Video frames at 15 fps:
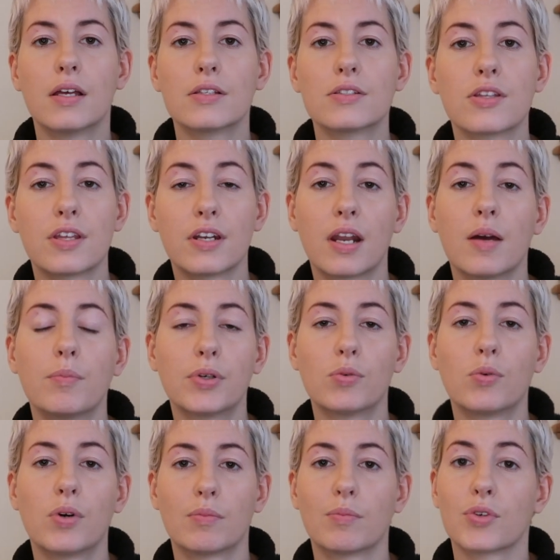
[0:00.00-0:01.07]
So the number
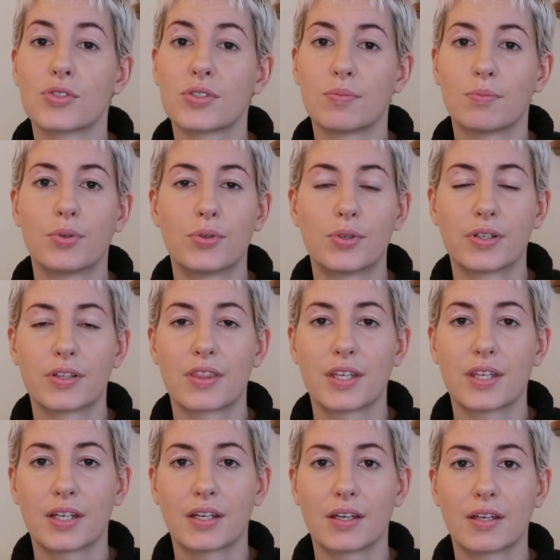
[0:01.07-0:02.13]
one most important
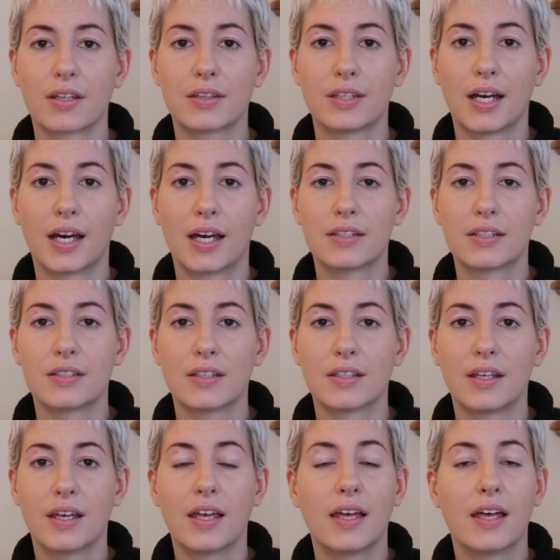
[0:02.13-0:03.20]
thing that
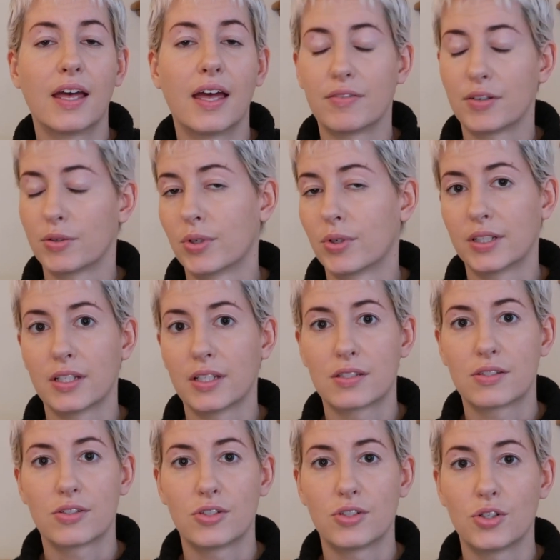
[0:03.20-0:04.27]
everyone
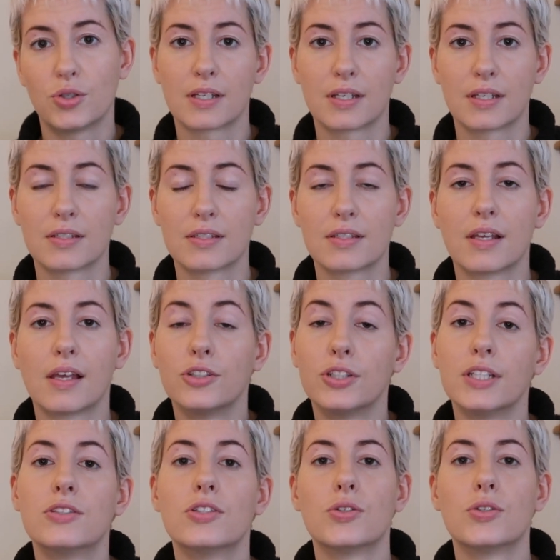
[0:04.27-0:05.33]
needs to do is you
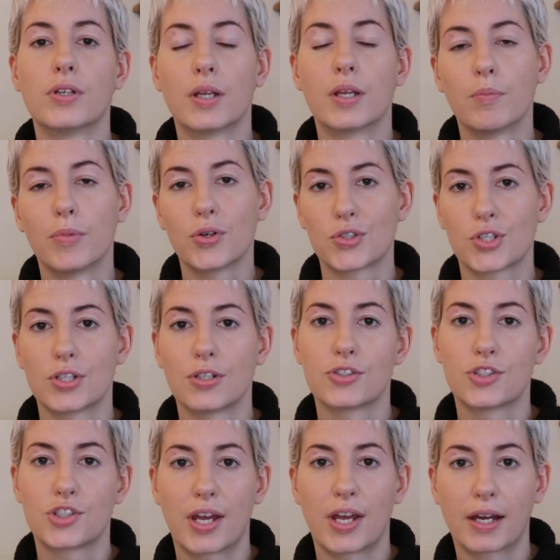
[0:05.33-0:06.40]
need to do an emotional
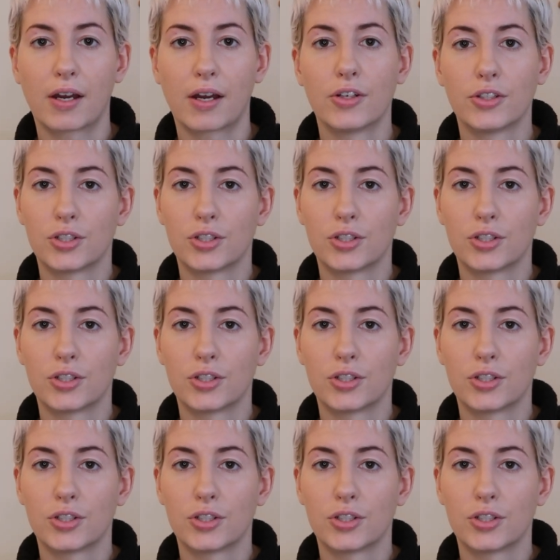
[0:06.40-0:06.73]
check on